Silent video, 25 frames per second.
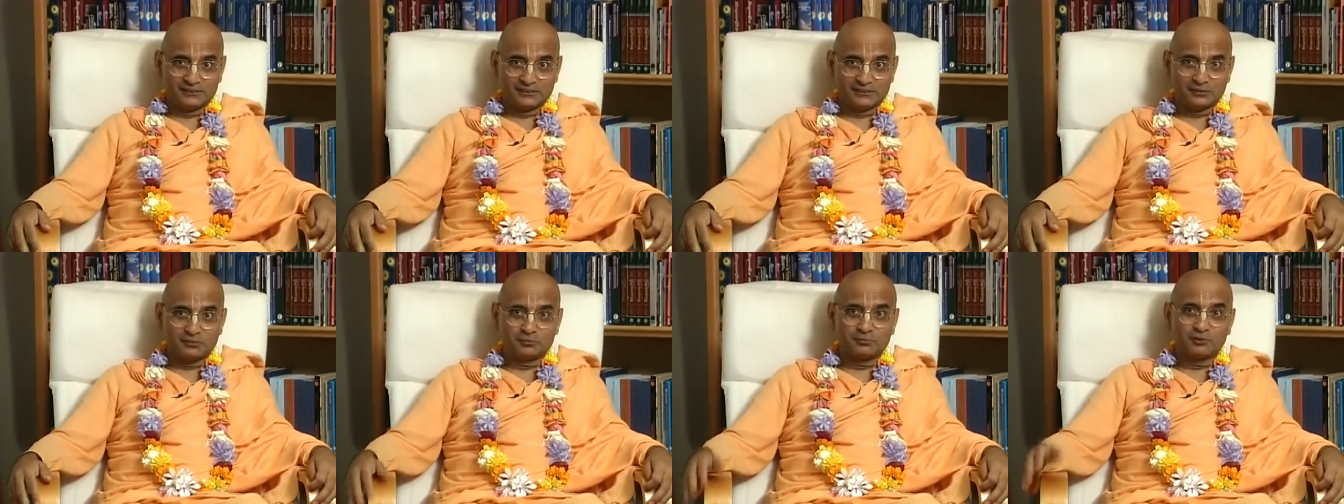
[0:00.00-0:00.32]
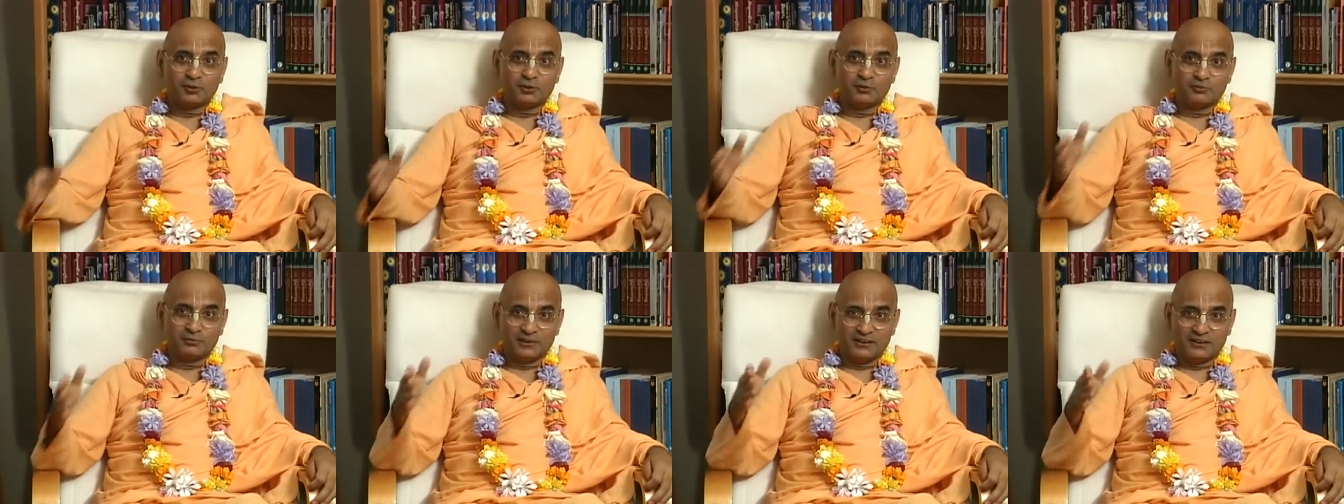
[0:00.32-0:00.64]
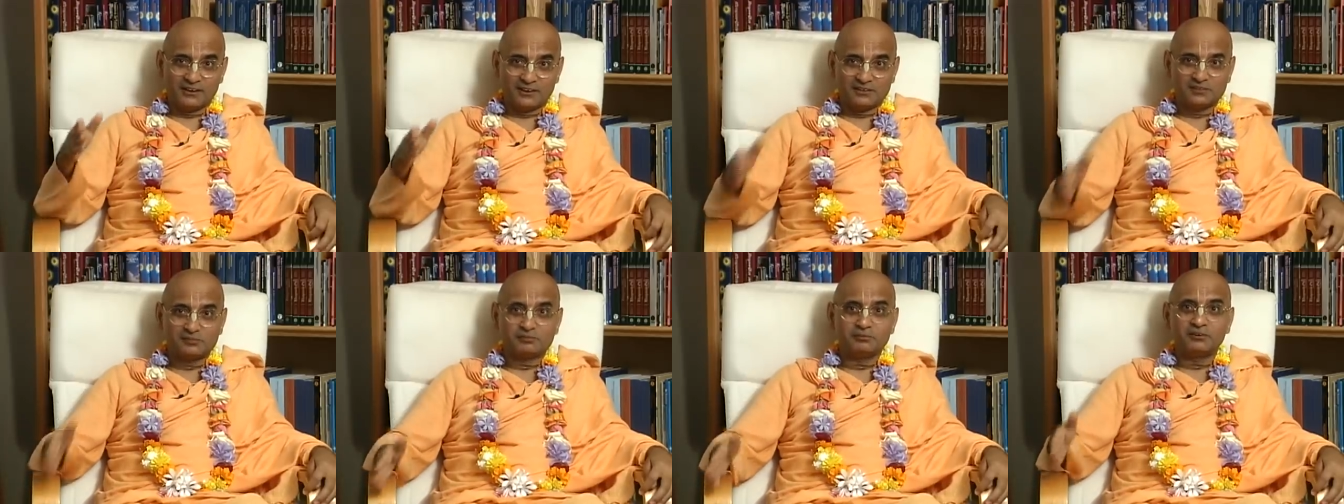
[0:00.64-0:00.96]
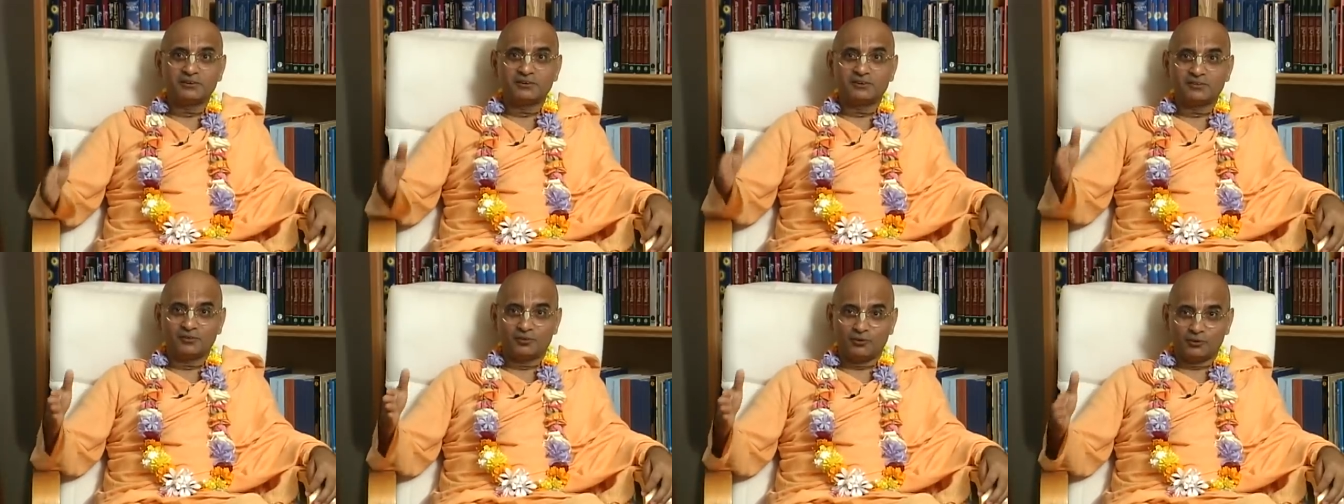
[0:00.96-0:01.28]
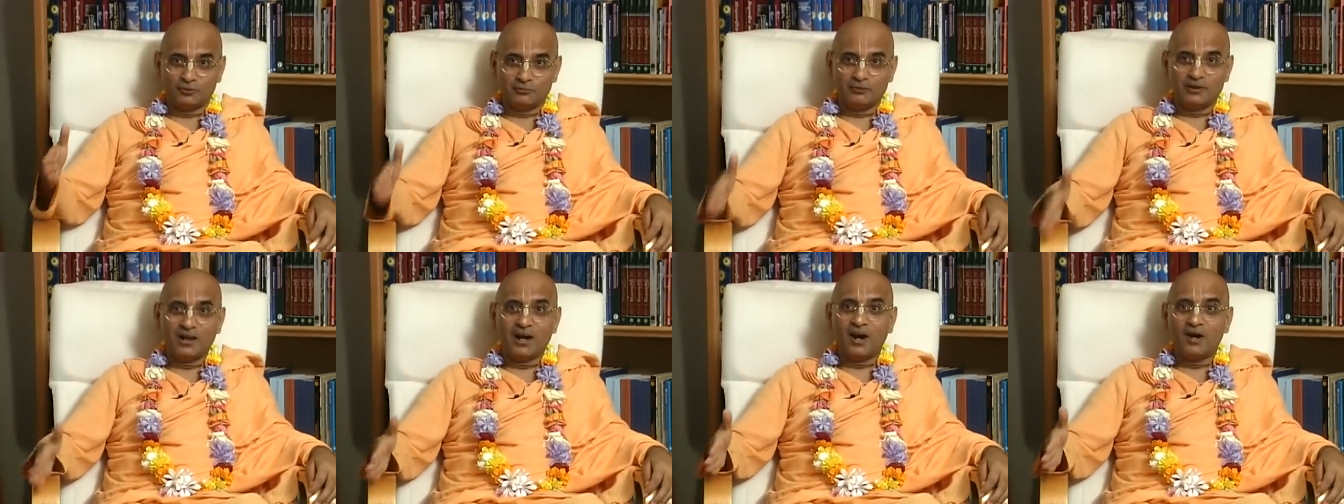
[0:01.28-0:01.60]
So Prabhupada
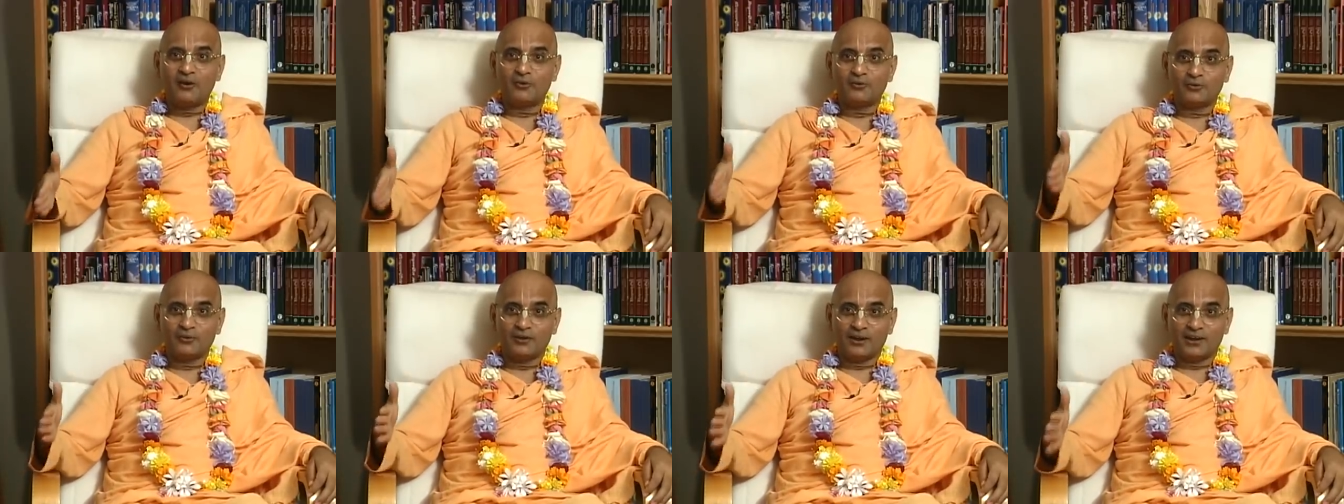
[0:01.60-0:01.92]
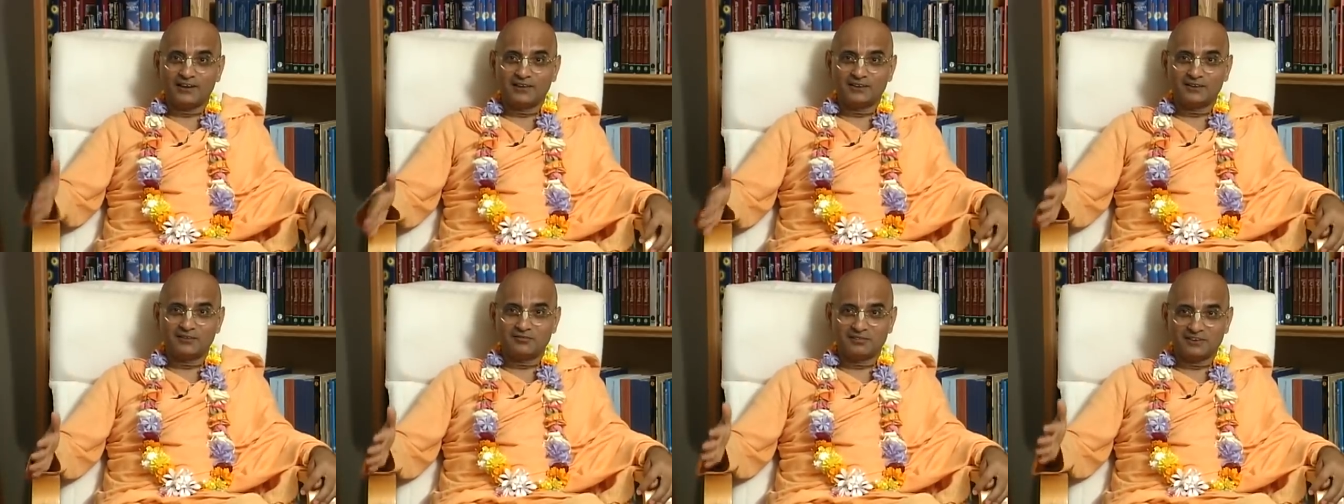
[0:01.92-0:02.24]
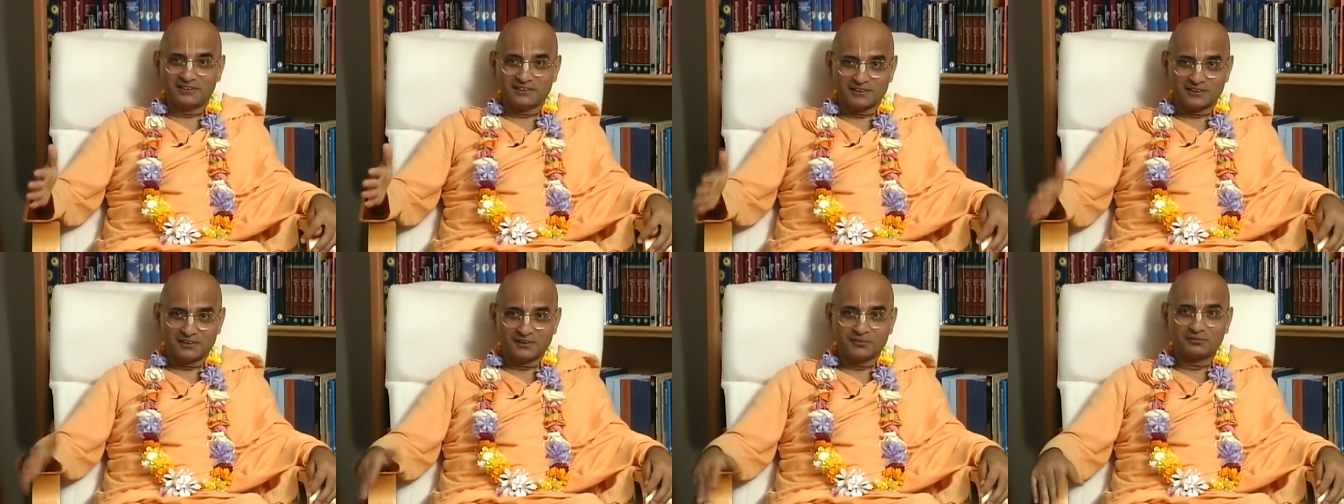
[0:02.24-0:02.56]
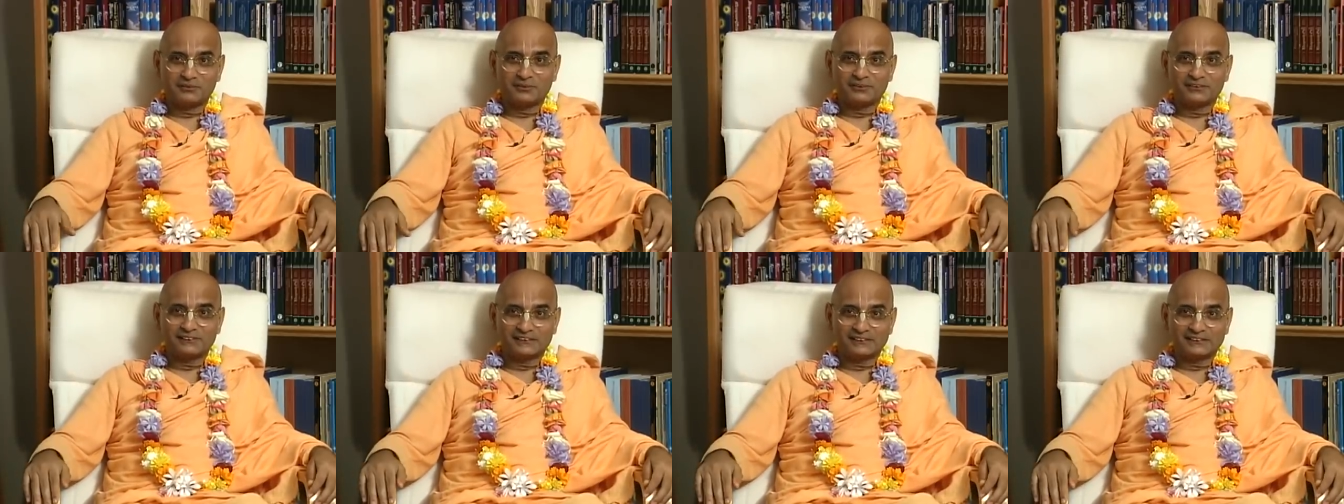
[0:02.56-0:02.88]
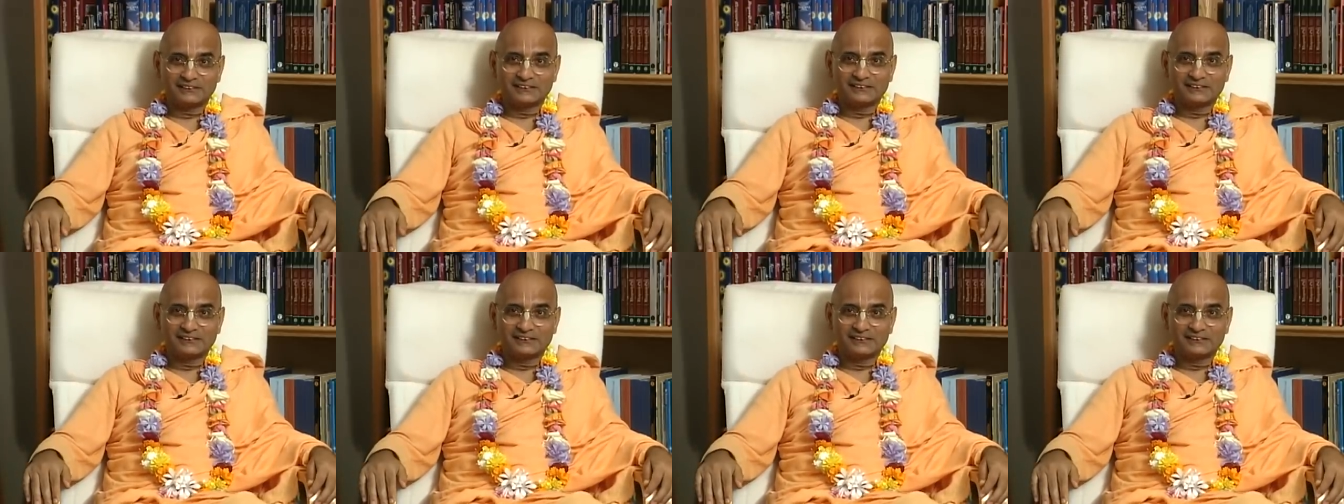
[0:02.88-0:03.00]
told me how to cut the vegetables.